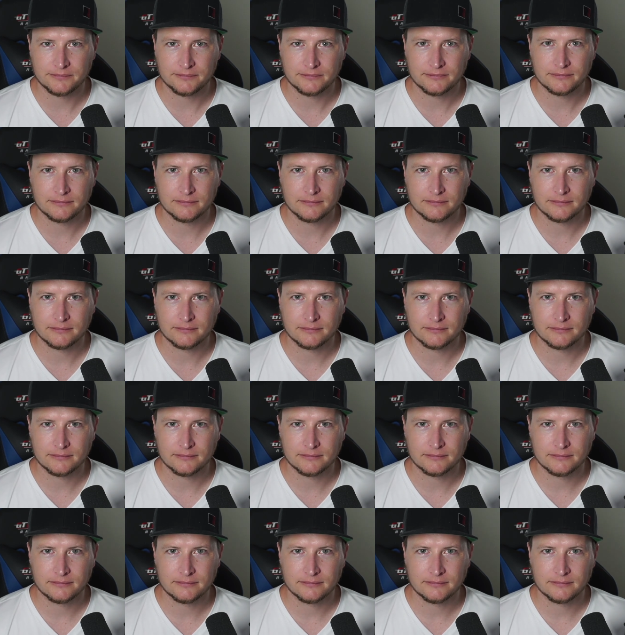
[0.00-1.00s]

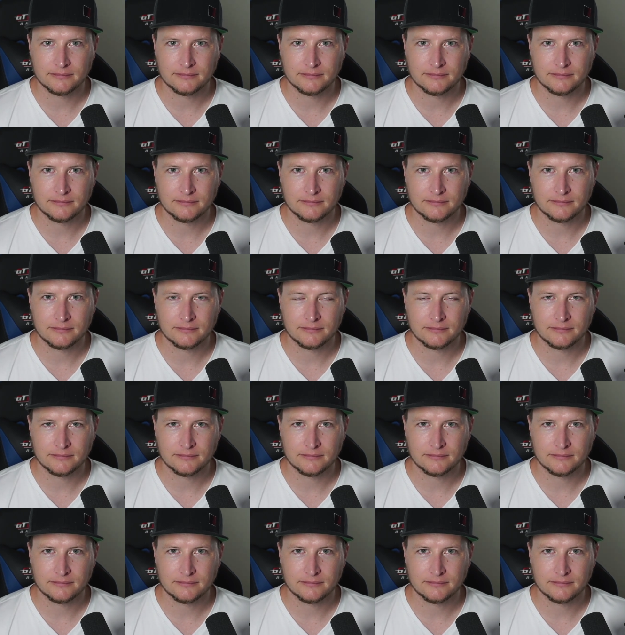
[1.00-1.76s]
(no one is talking)